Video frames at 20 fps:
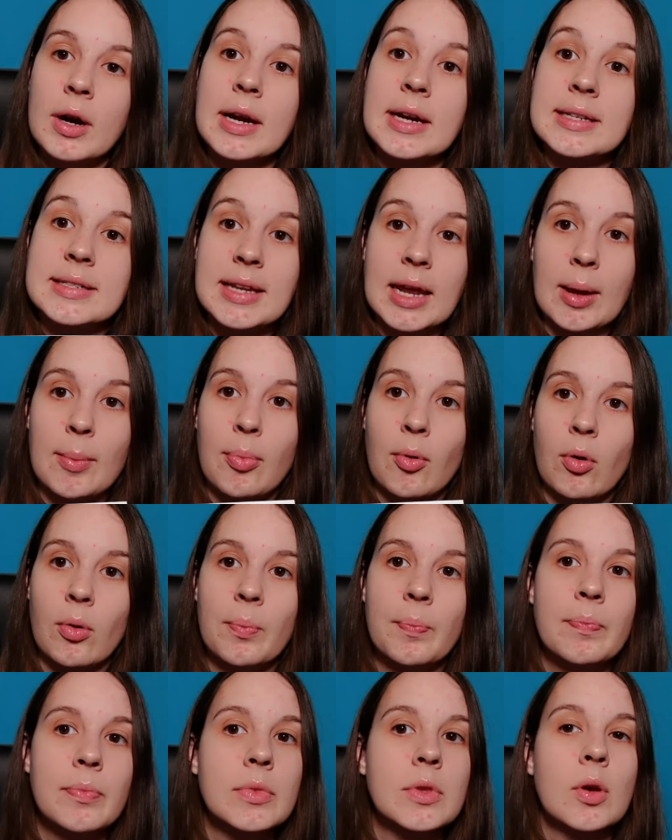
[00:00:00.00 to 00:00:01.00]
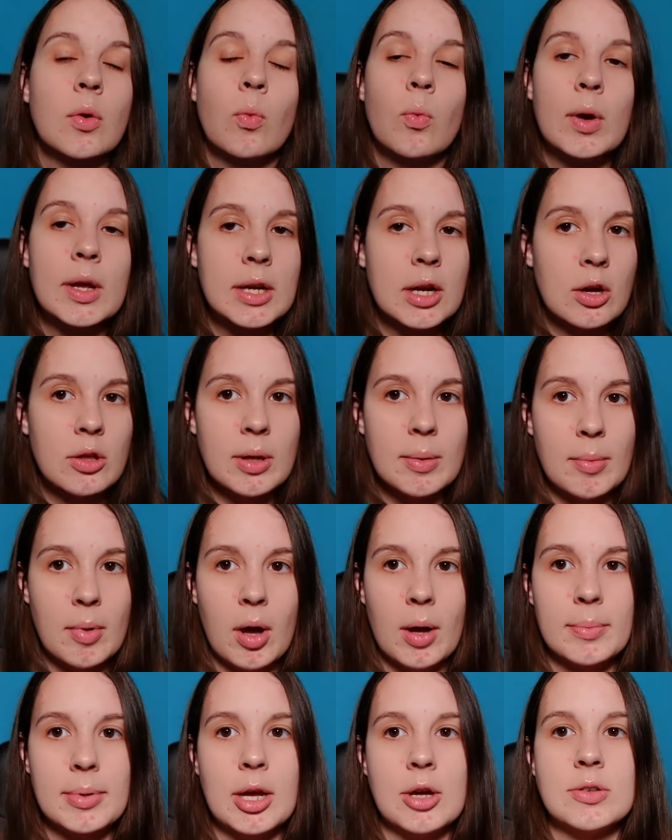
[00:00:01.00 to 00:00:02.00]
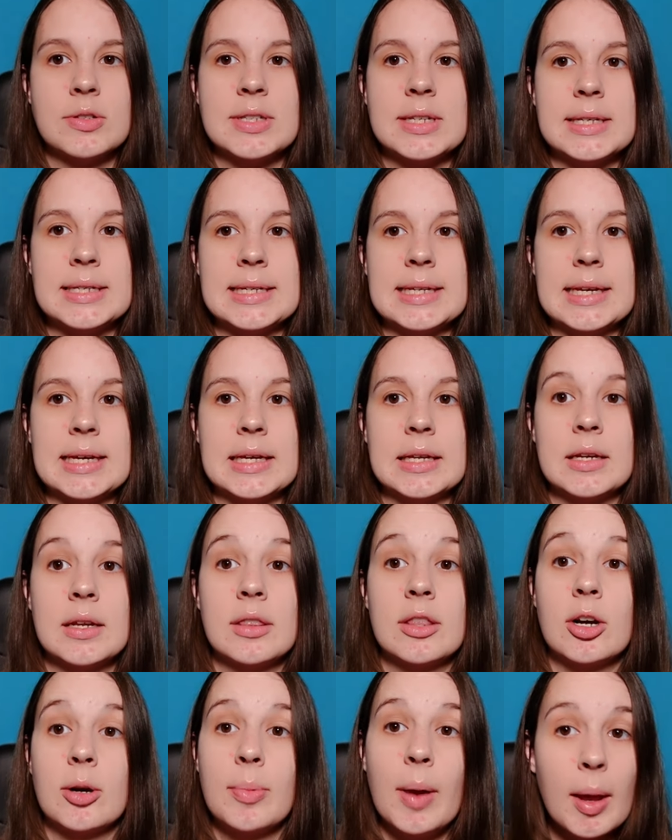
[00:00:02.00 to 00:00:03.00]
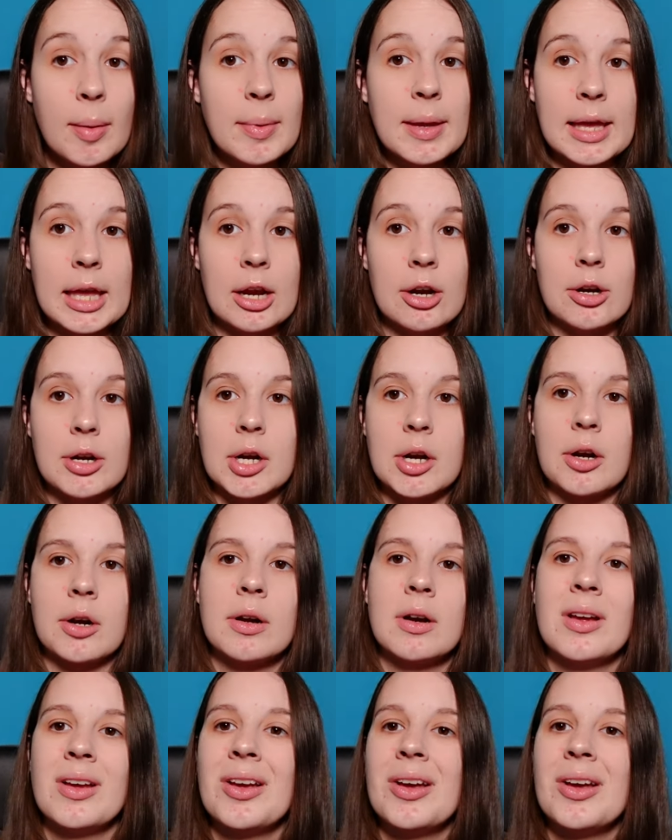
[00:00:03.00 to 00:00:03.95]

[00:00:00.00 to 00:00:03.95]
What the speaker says: example, we know that Momcozy did their baby carrier.